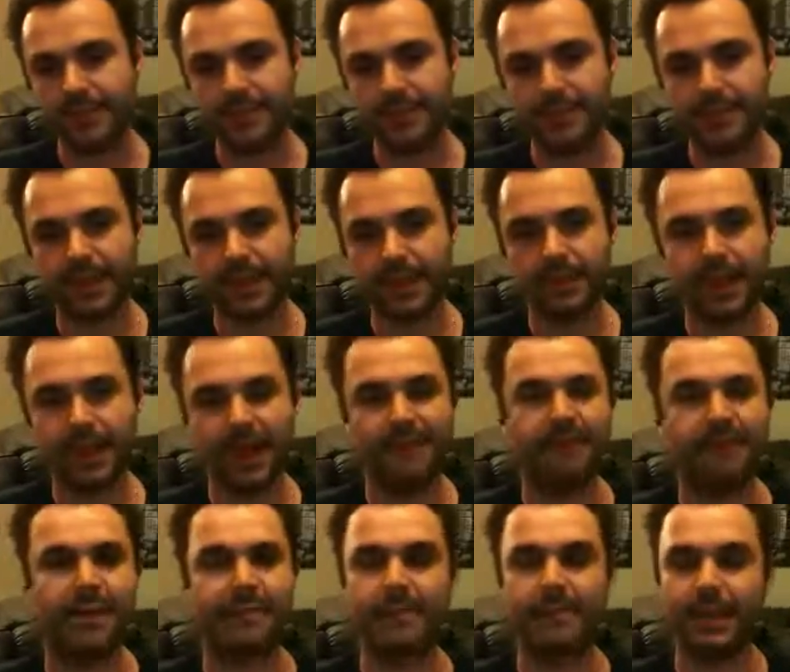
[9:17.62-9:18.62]
They don't
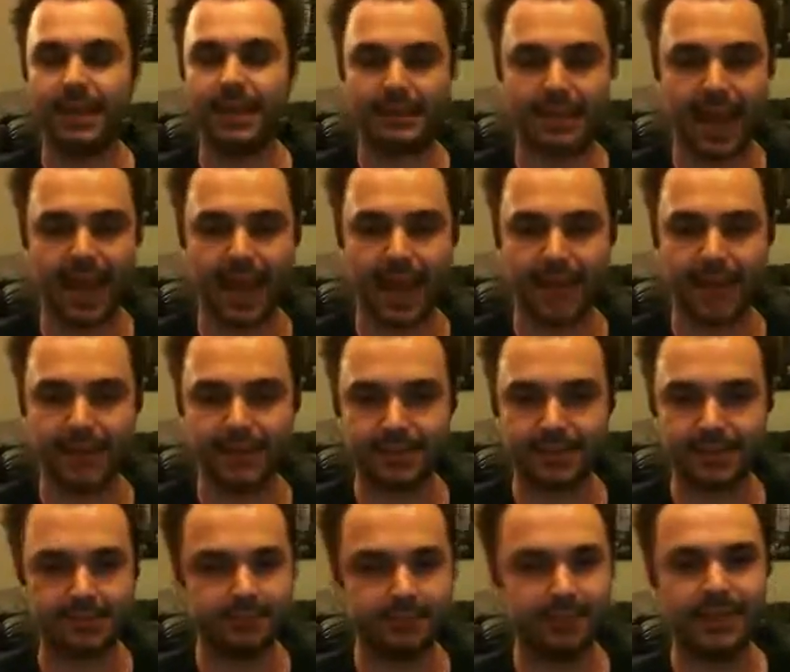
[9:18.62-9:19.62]
have that many
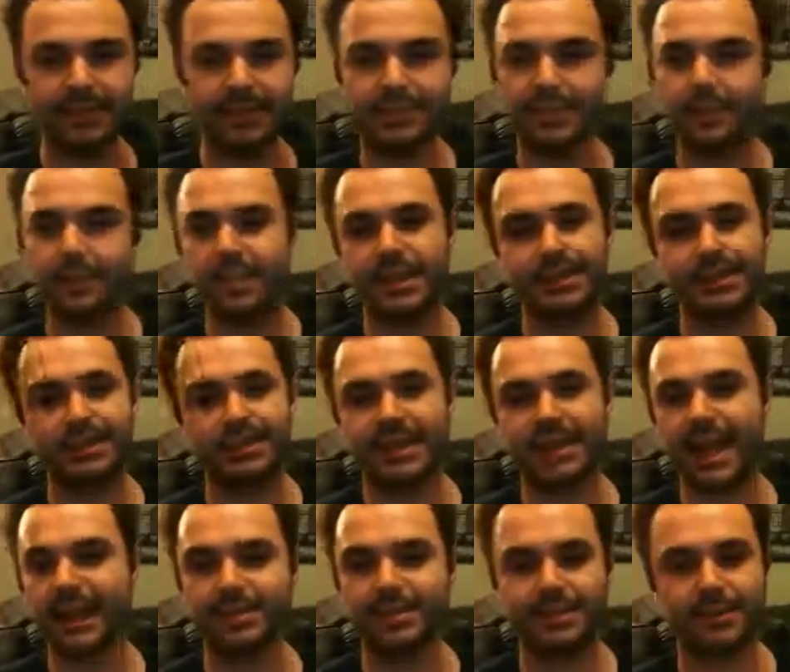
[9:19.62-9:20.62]
attacks. Their
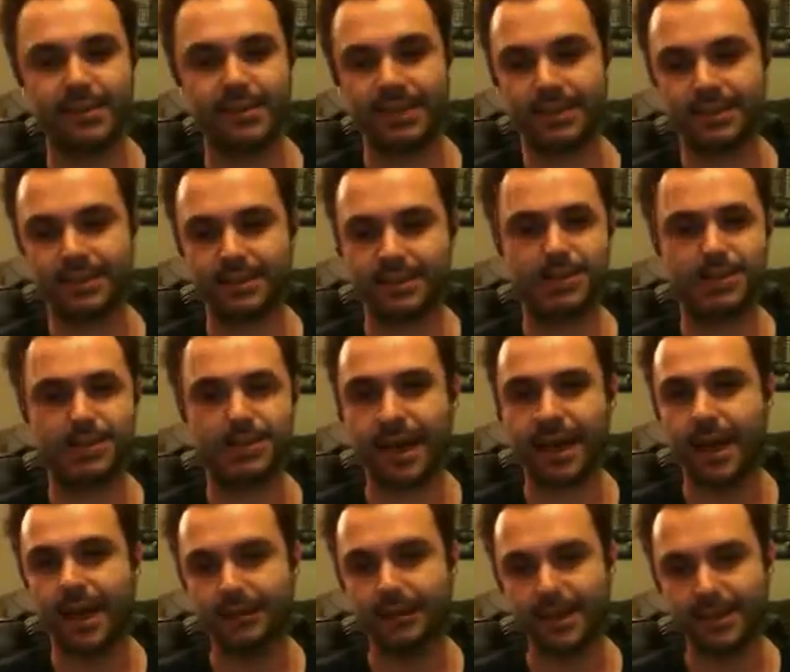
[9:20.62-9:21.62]
stats in assault
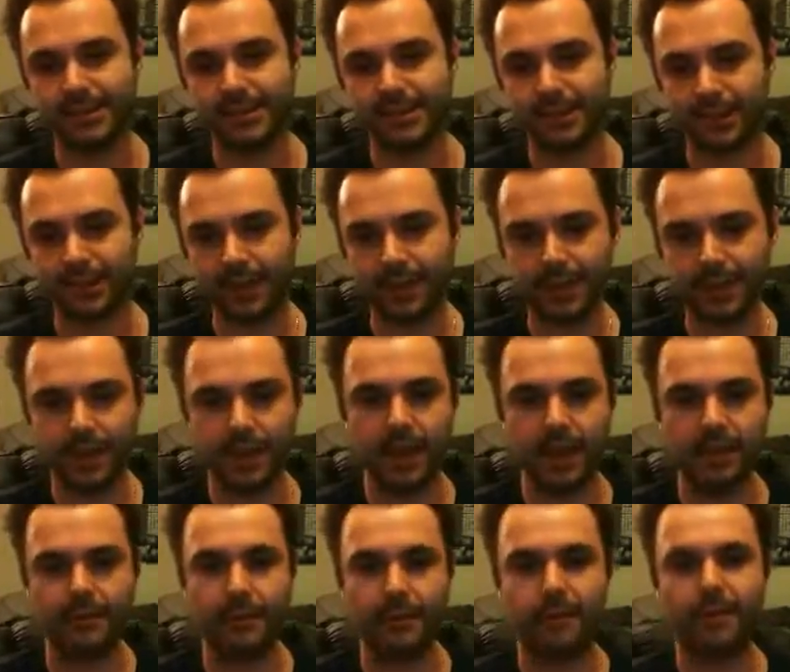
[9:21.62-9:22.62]
aren't amazing.
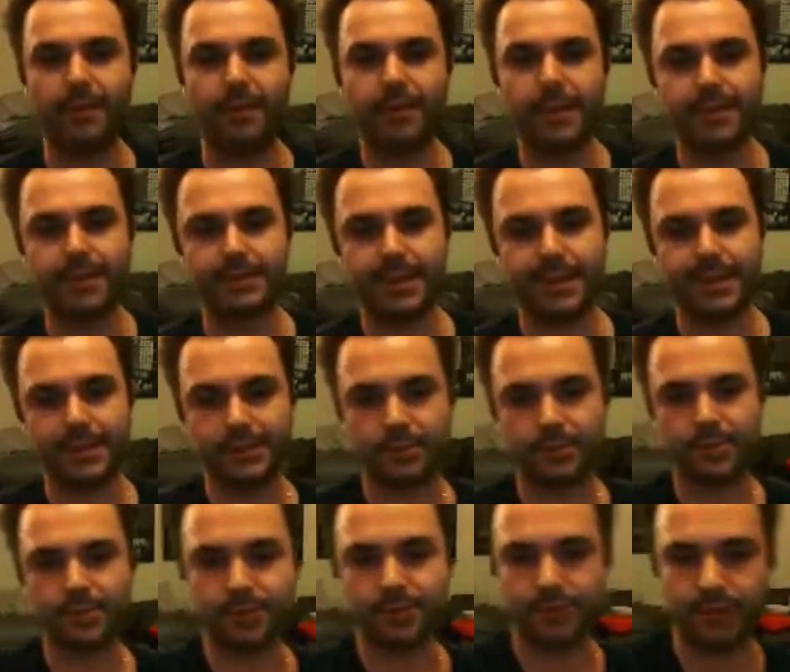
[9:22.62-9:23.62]
What makes these
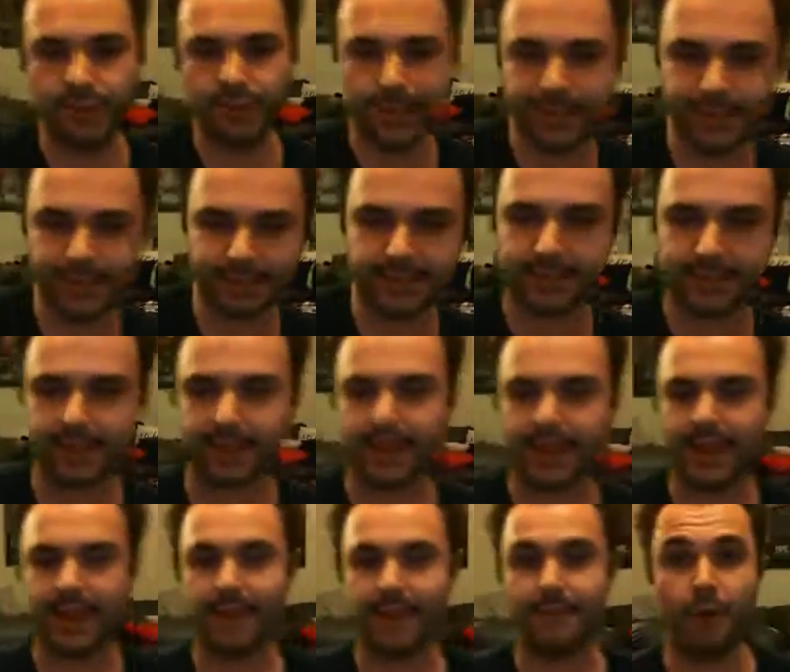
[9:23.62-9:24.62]
squads good is that
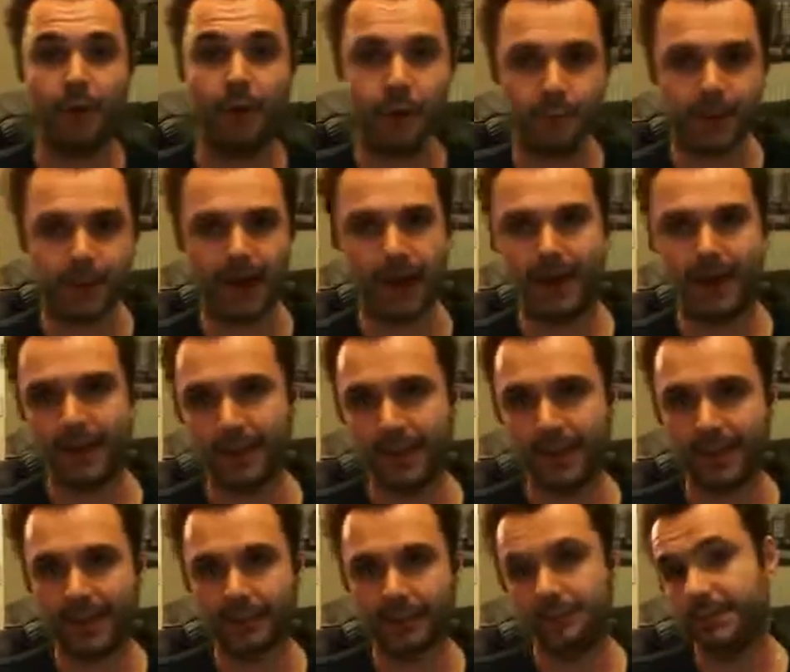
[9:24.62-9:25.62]
they're mobile
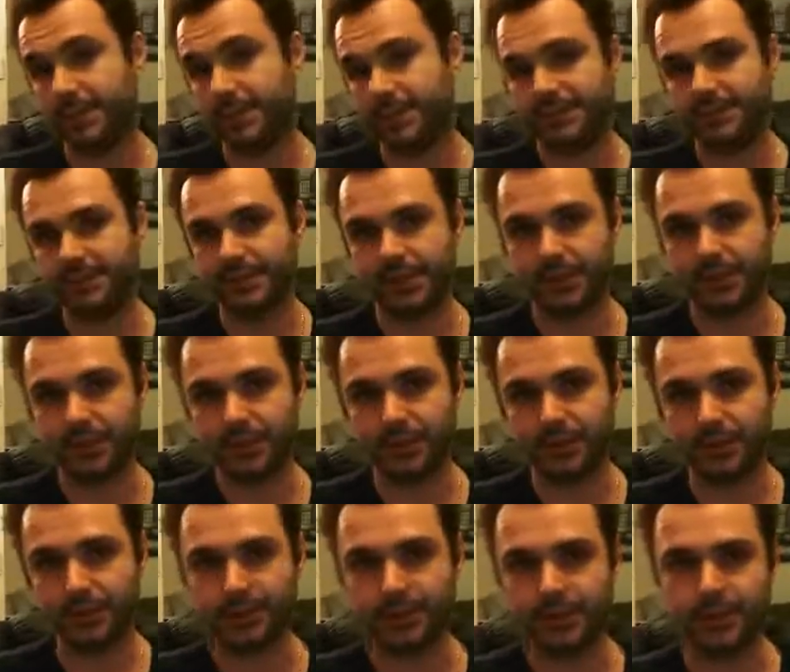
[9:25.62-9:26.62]
and they're objective
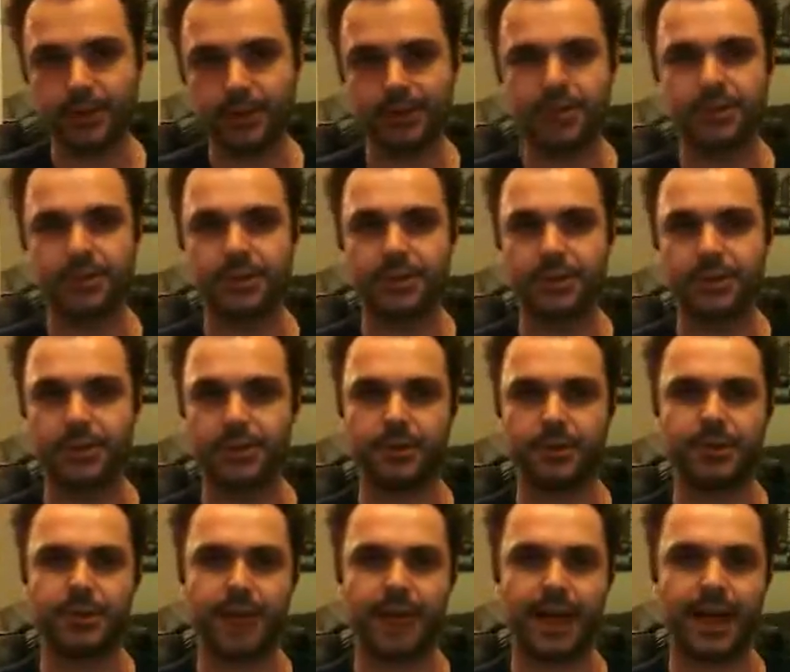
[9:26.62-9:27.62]
secured. So most assault
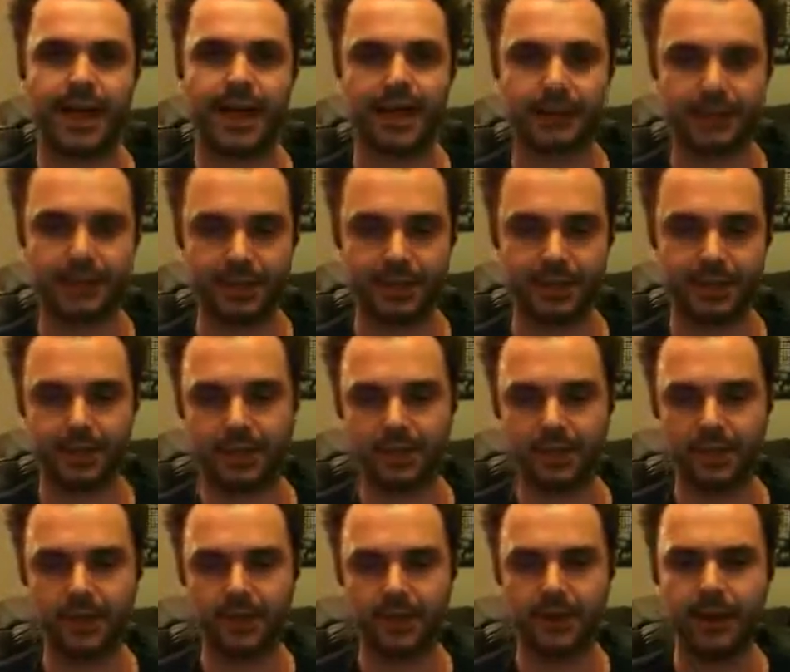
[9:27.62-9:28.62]
squads aren't objective
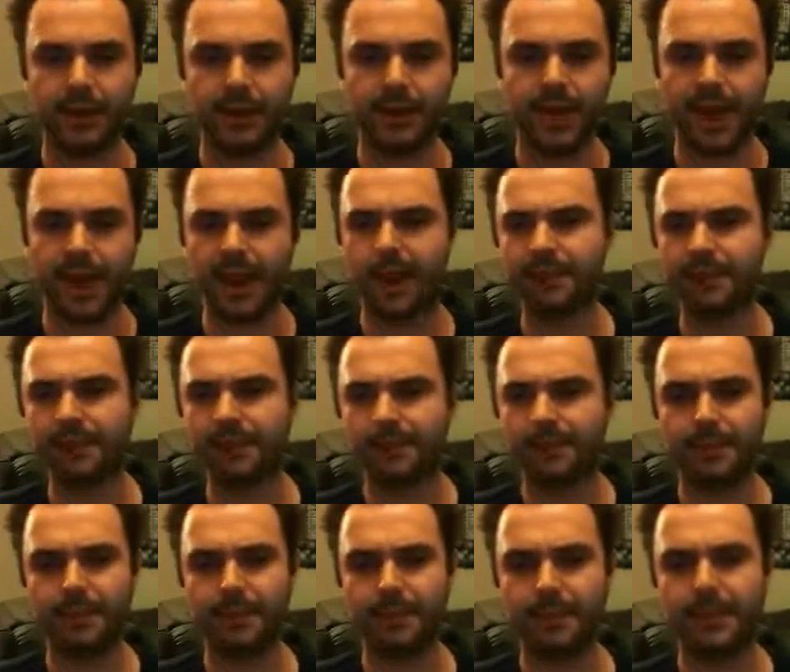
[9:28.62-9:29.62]
secured. And I used to
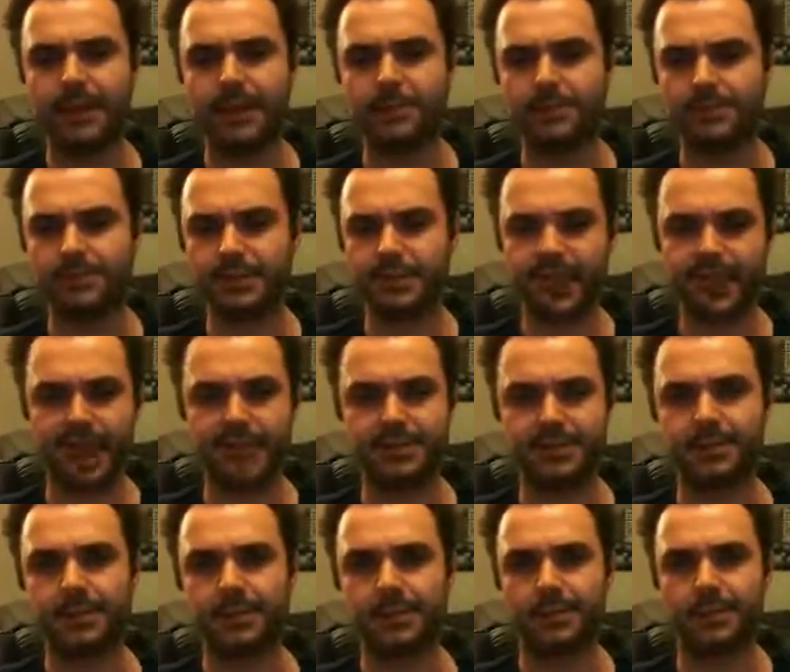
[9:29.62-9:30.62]
play Blood Angels in
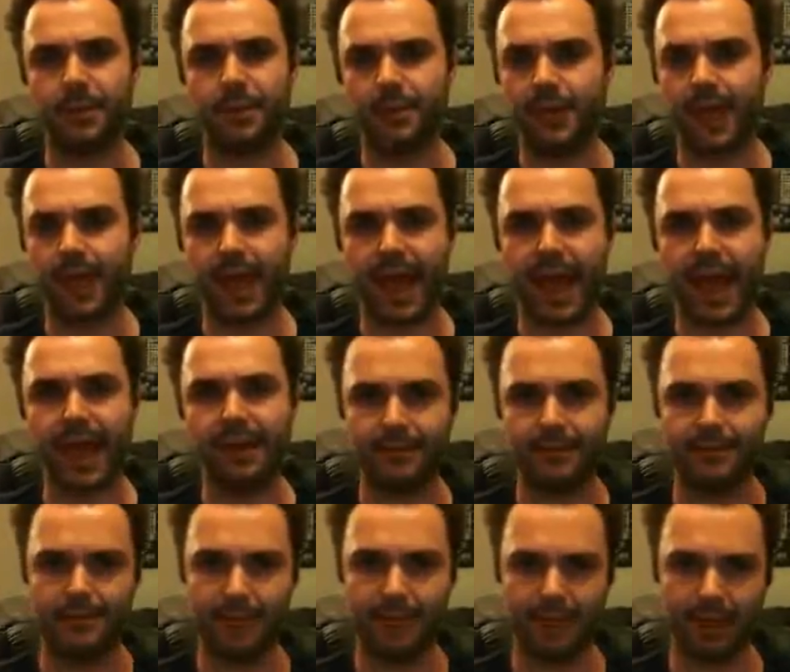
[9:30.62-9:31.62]
last edition when they had
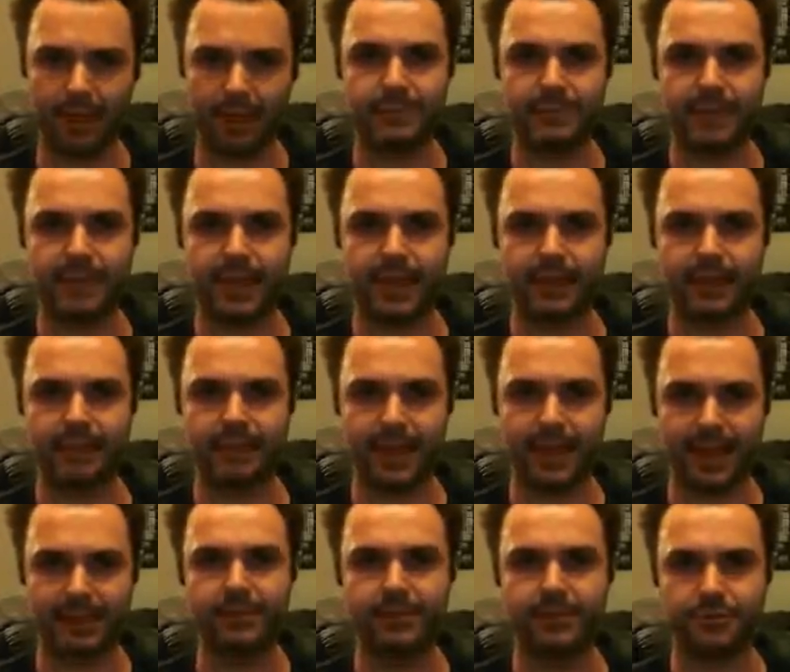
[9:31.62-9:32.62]
the OBSEC, they
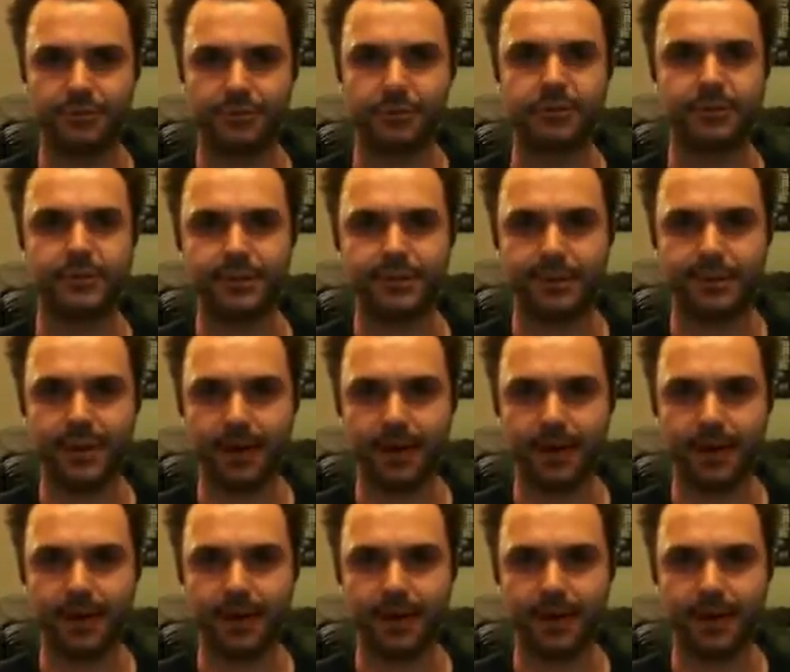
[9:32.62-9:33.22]
had the troops,